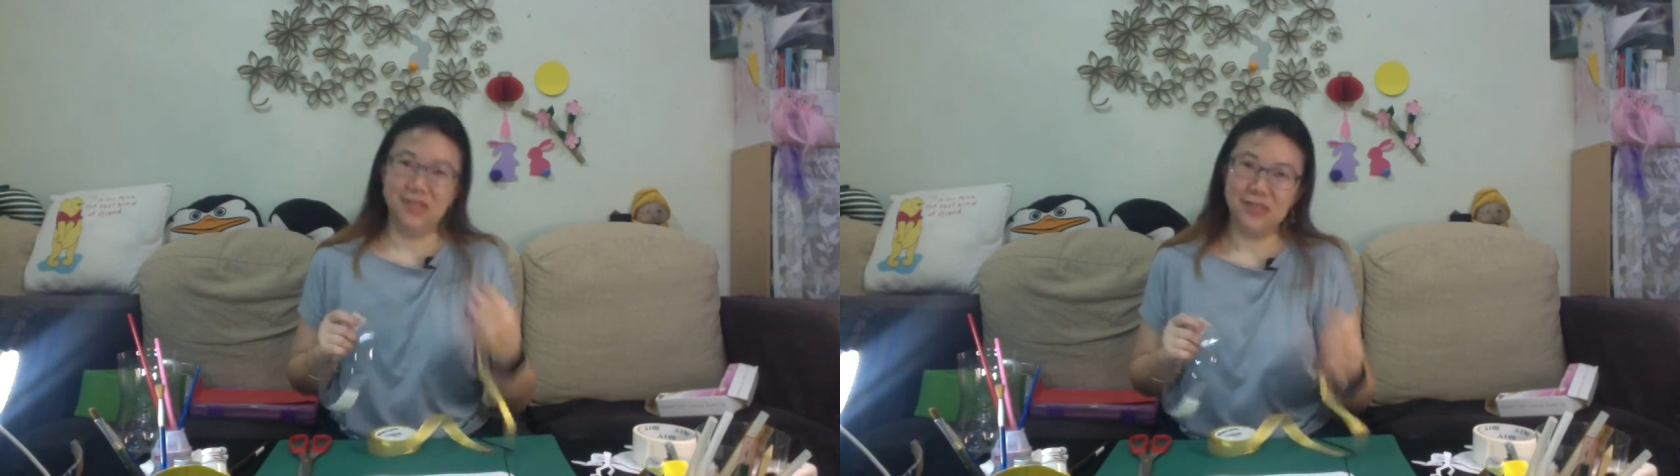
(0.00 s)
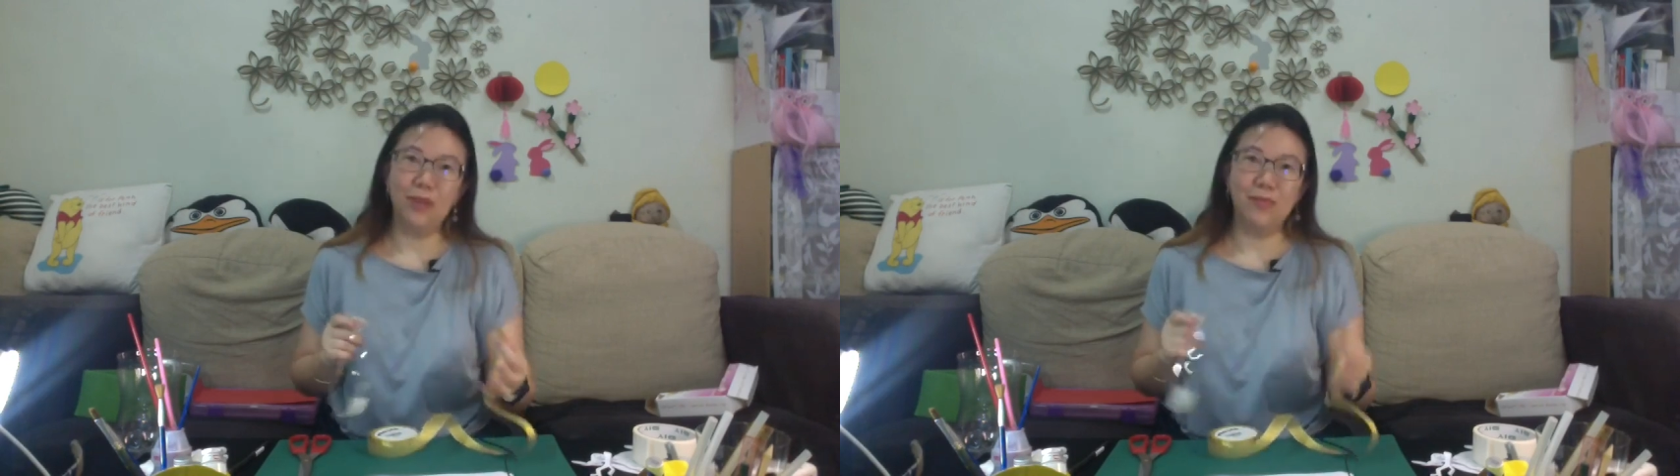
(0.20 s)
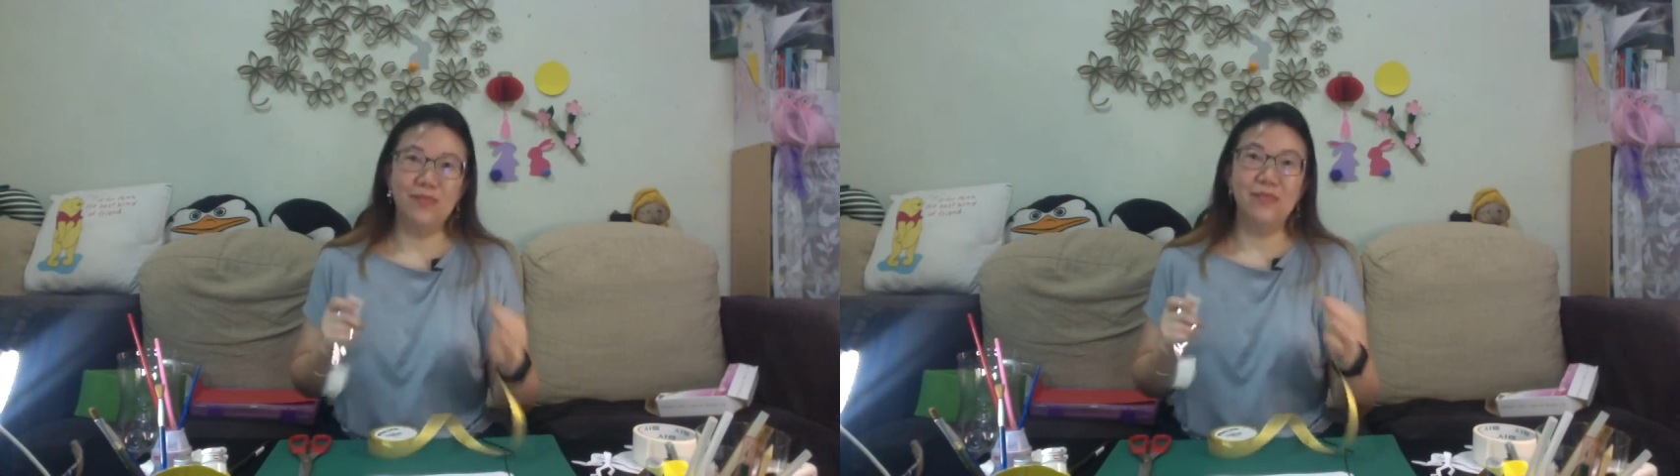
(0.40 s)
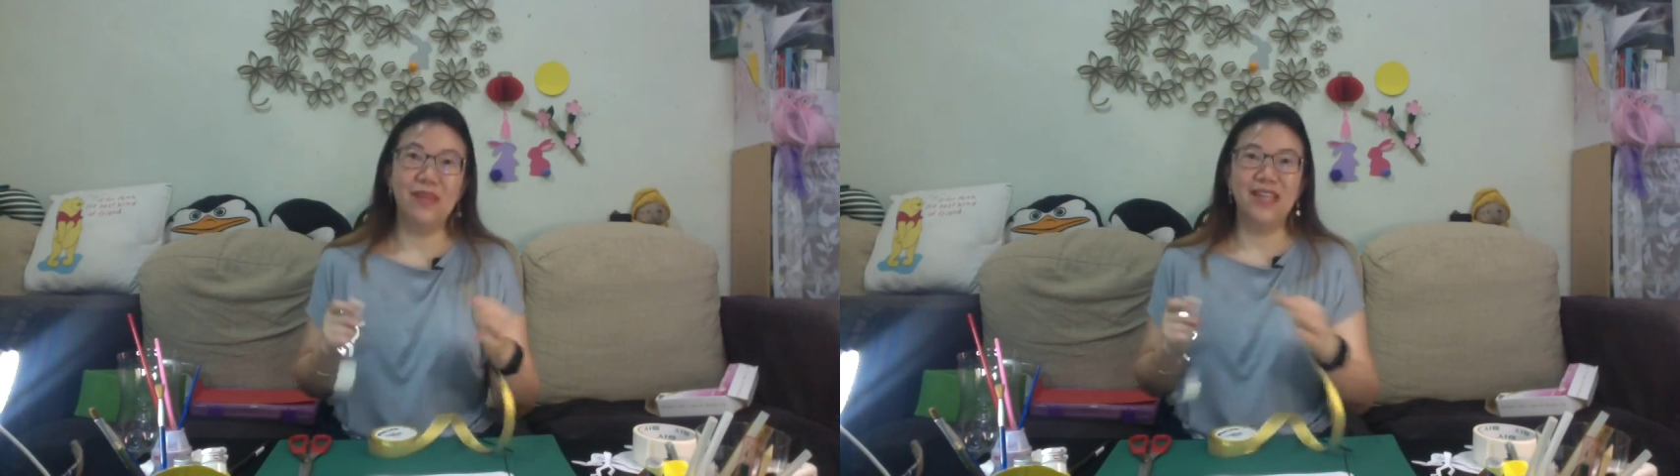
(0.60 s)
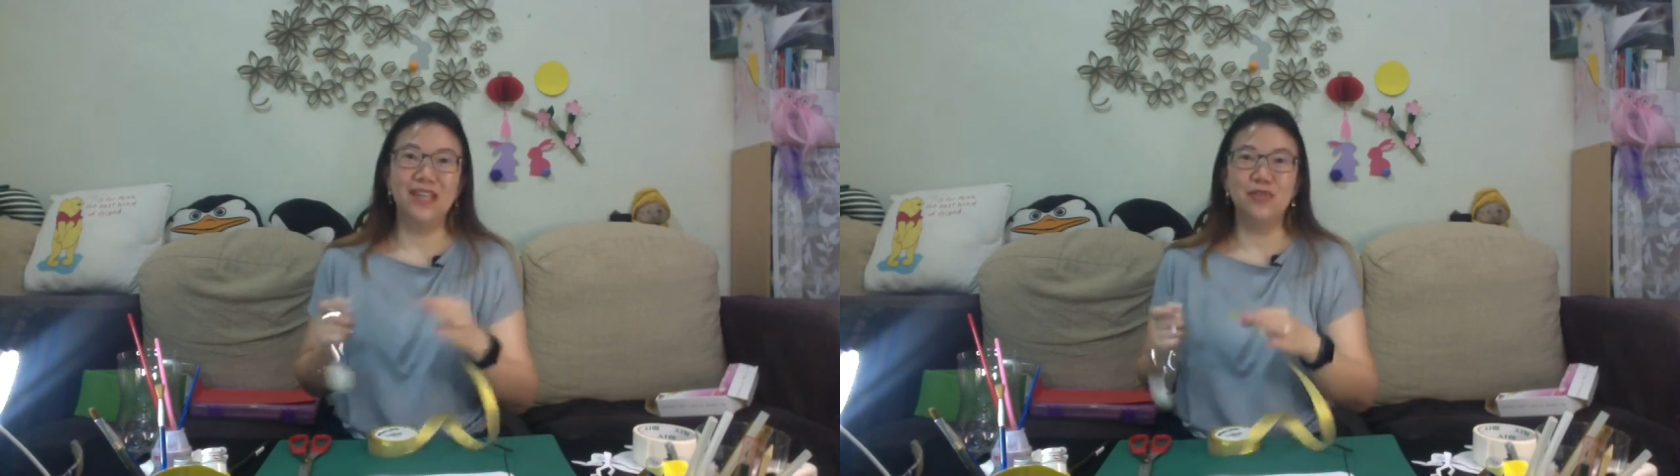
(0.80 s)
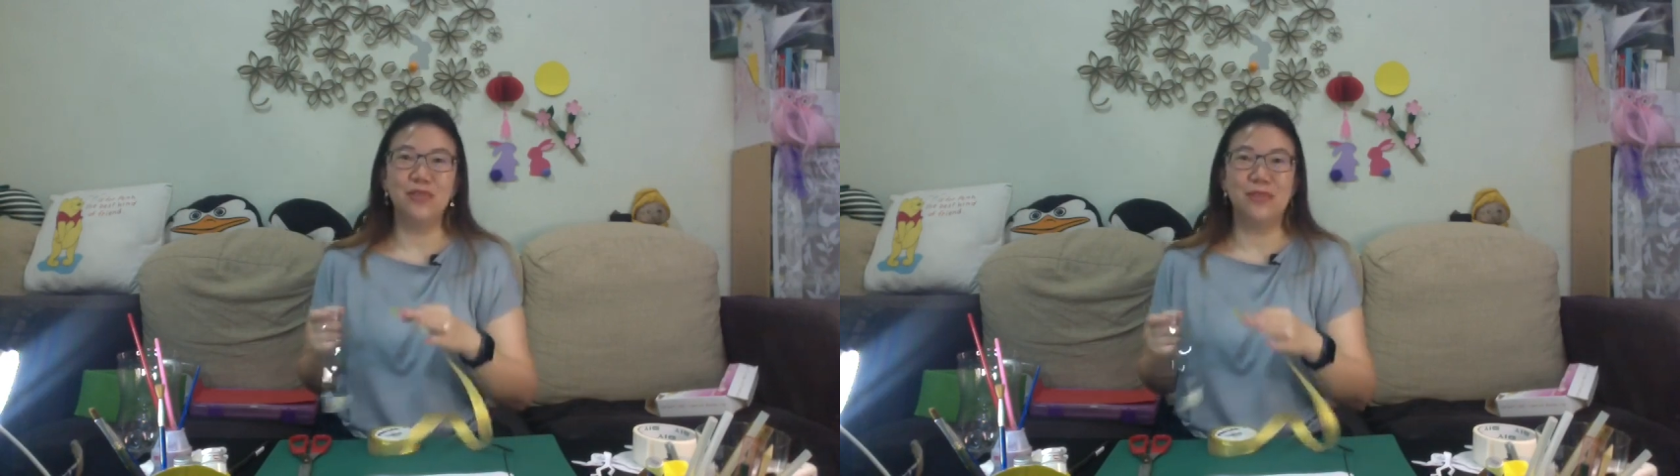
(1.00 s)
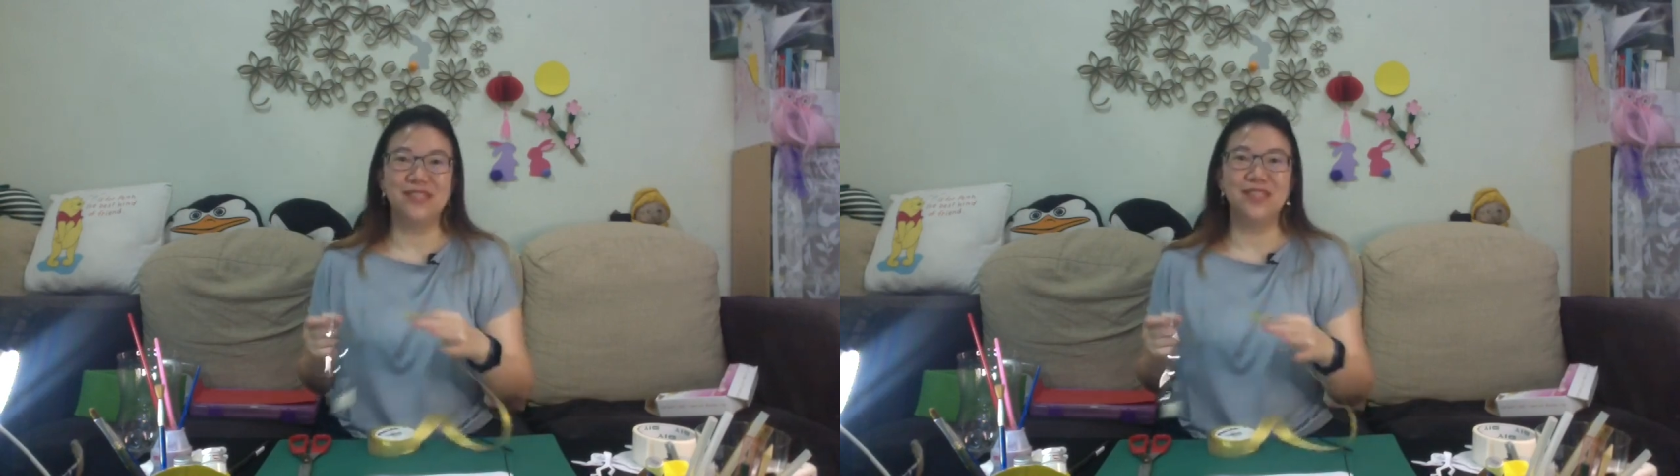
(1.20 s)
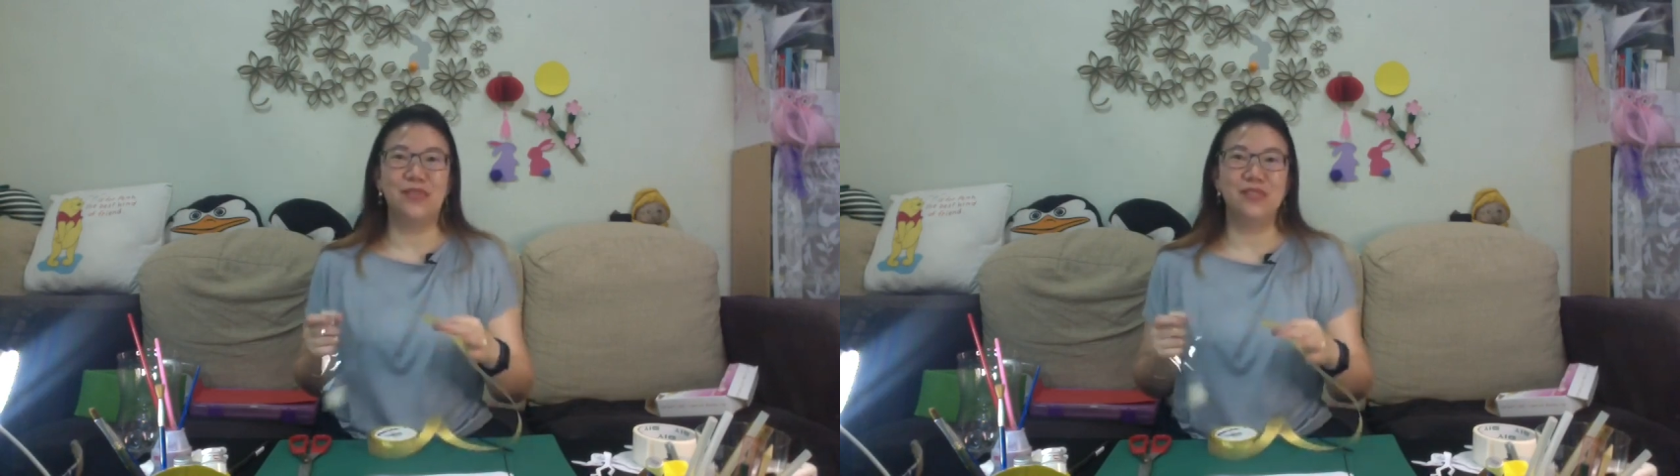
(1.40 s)
stop buying those
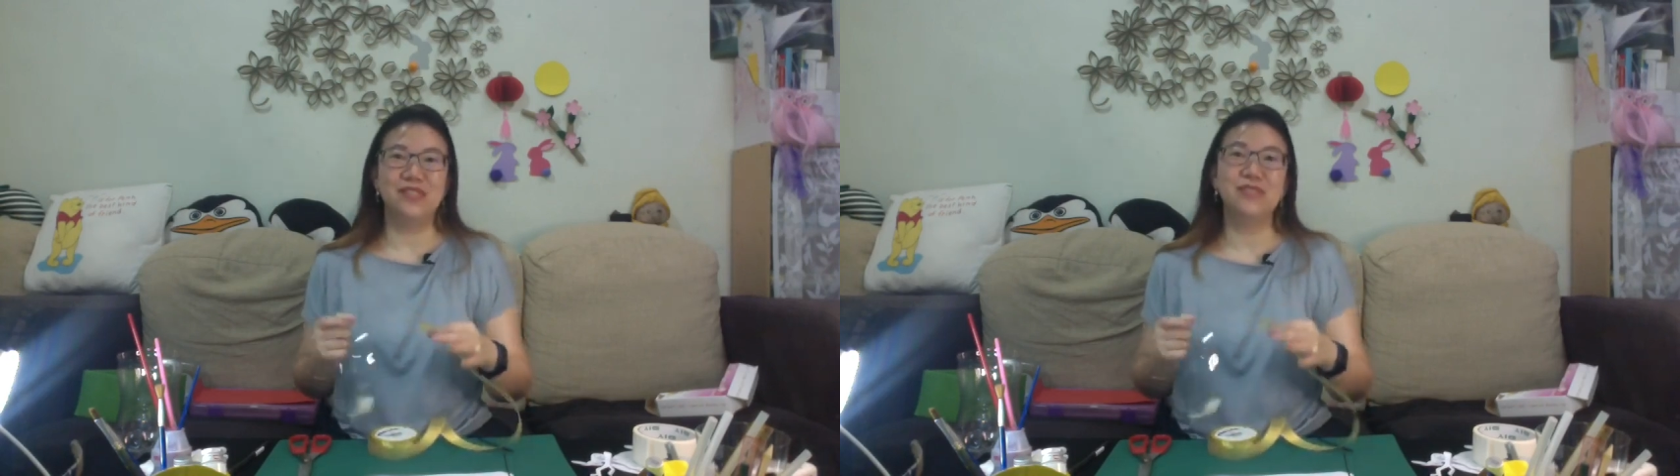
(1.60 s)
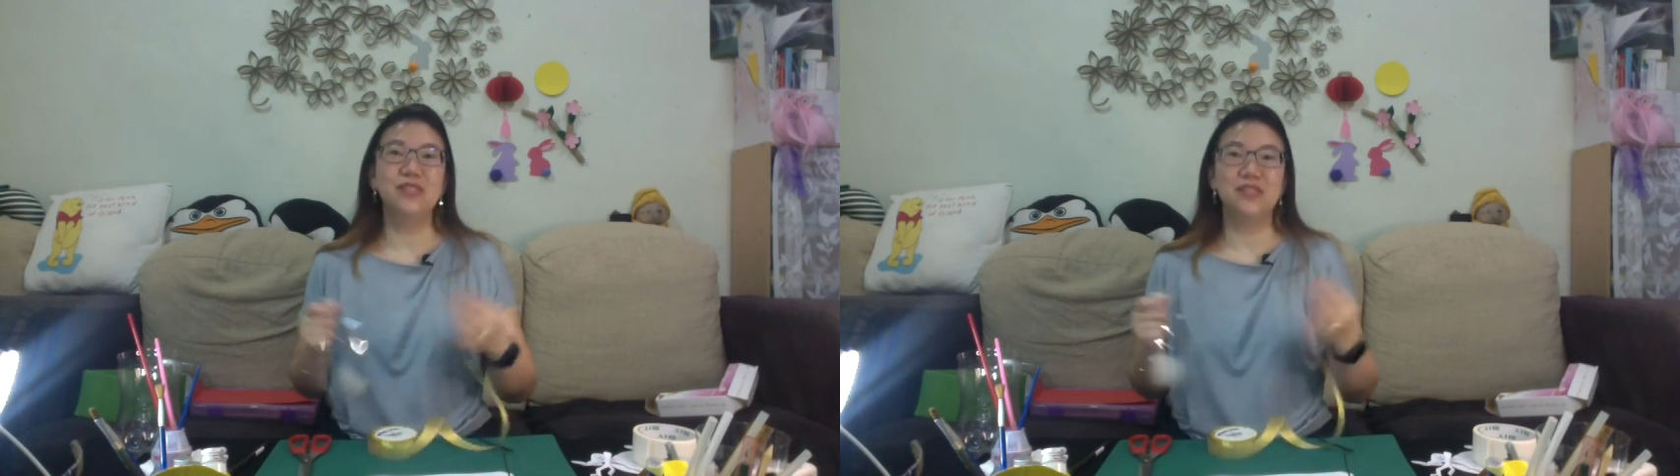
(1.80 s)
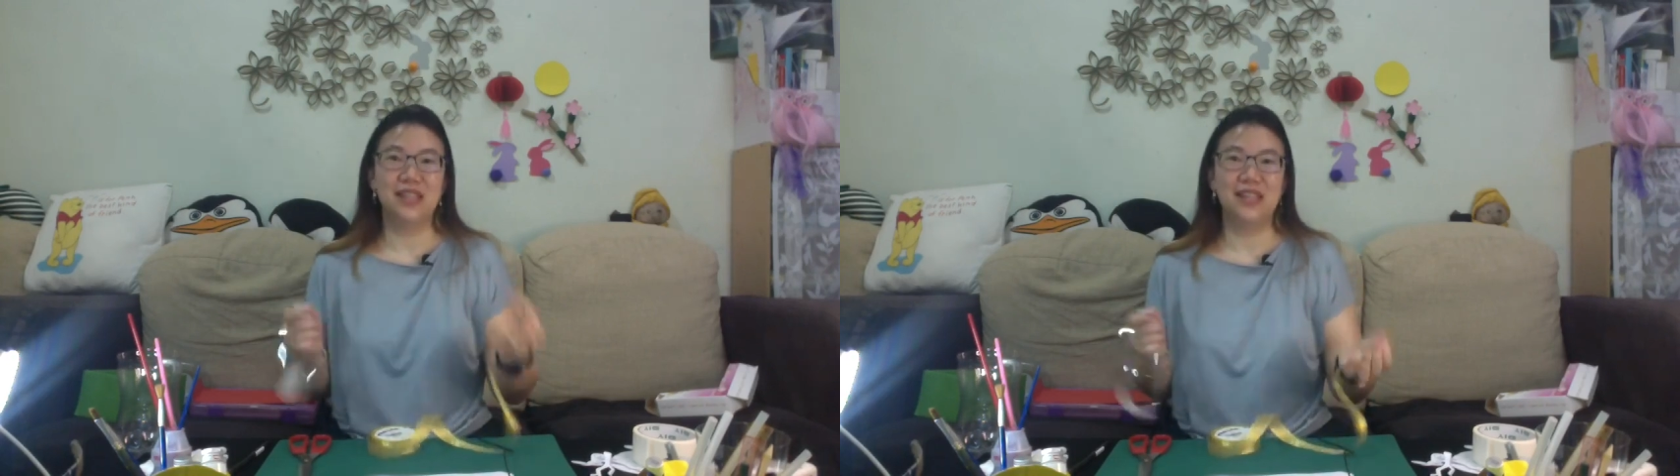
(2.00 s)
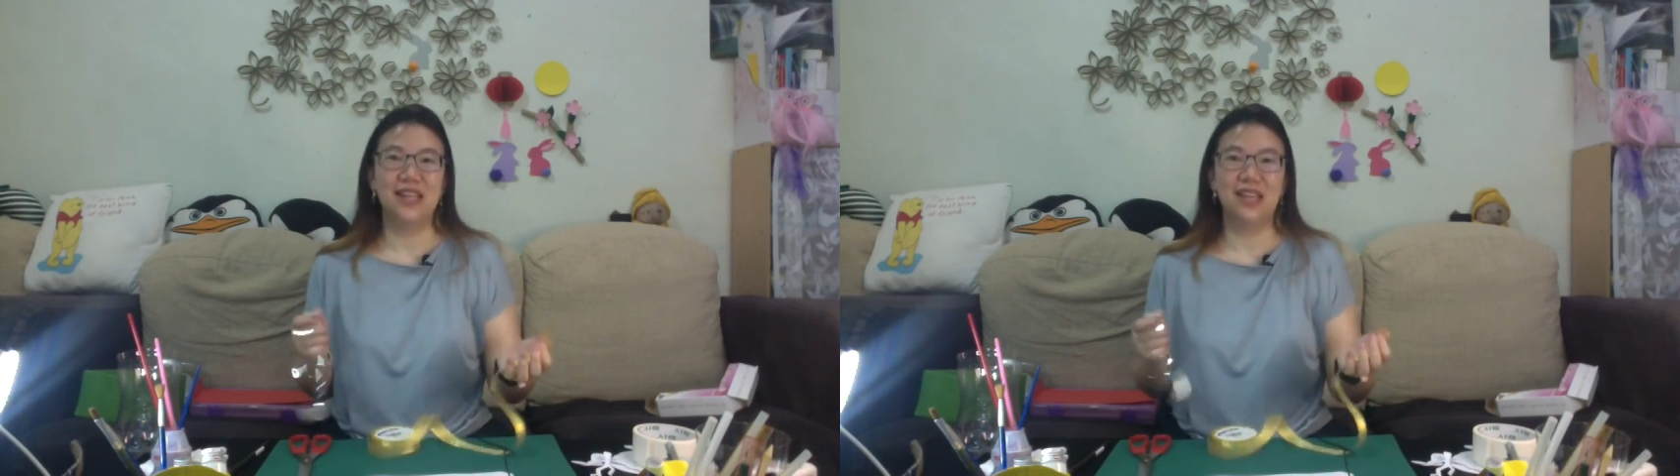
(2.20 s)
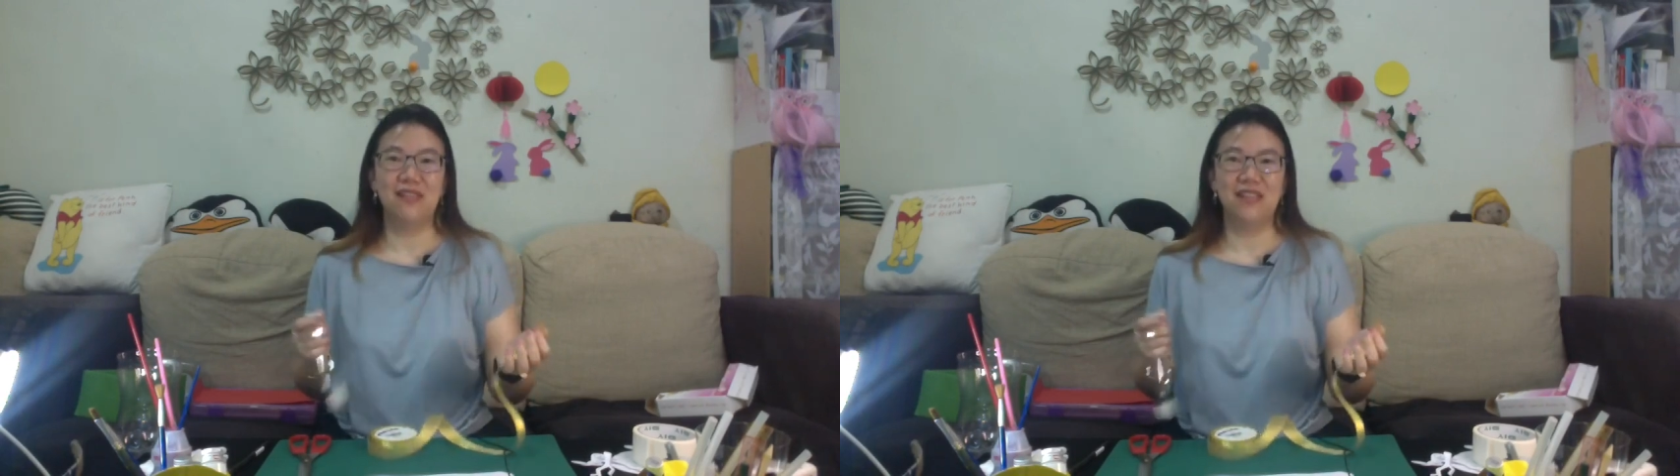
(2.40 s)
plastic ribbons, because at the end of